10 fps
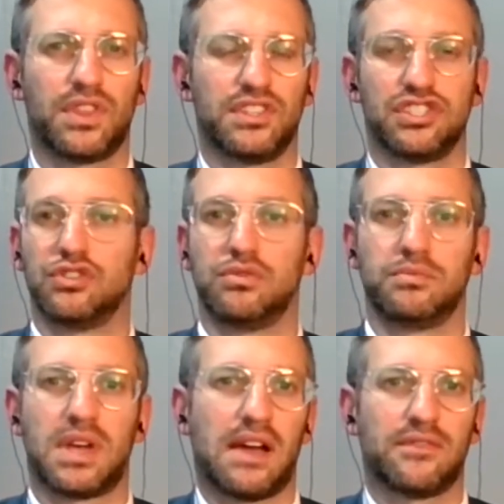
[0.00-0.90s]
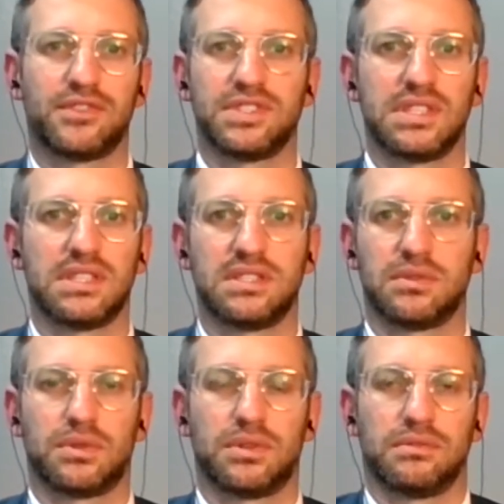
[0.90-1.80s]
Zoom conferences
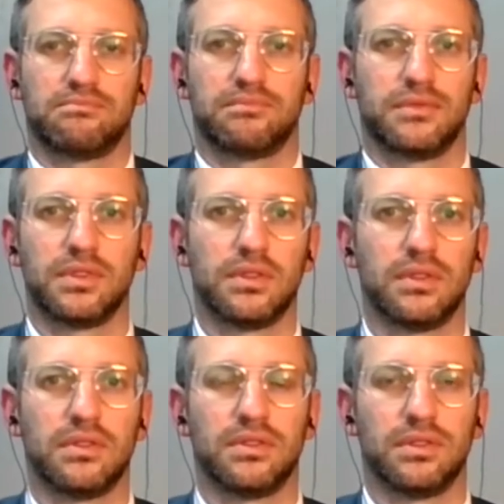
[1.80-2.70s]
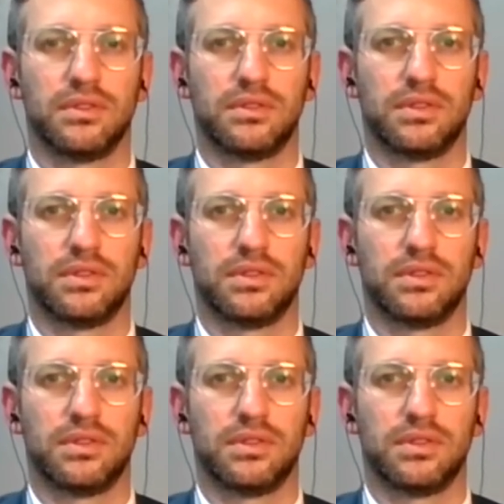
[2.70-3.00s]
or the